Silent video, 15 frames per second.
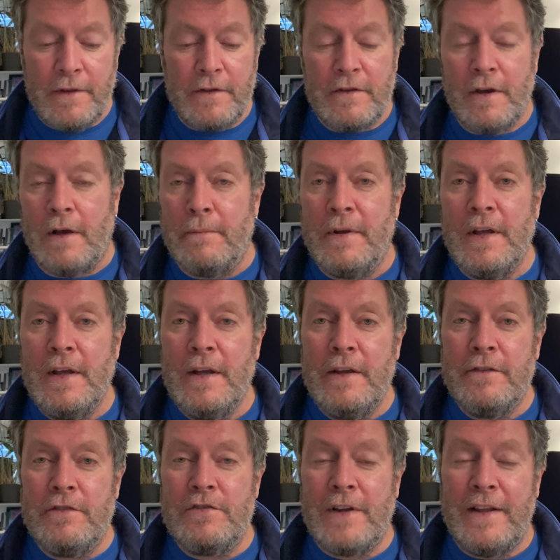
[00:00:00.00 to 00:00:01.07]
the top
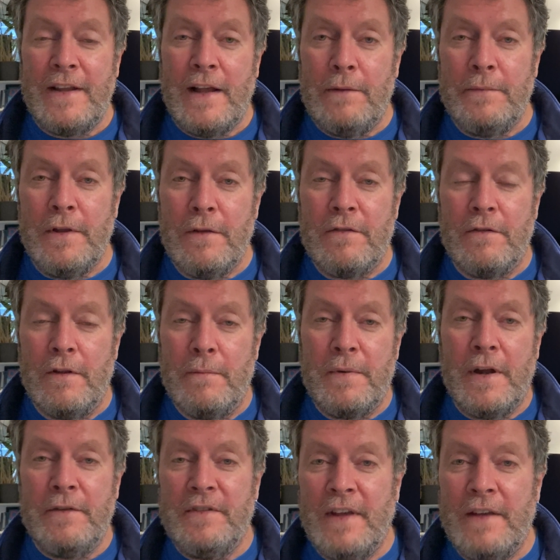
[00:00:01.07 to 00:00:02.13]
to try and help you through the
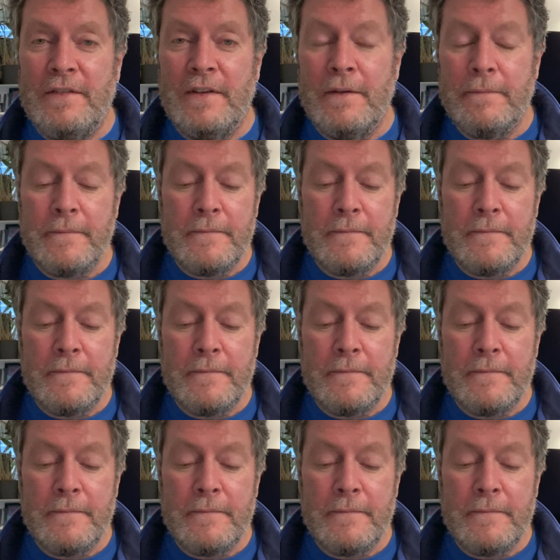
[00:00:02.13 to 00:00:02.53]
process.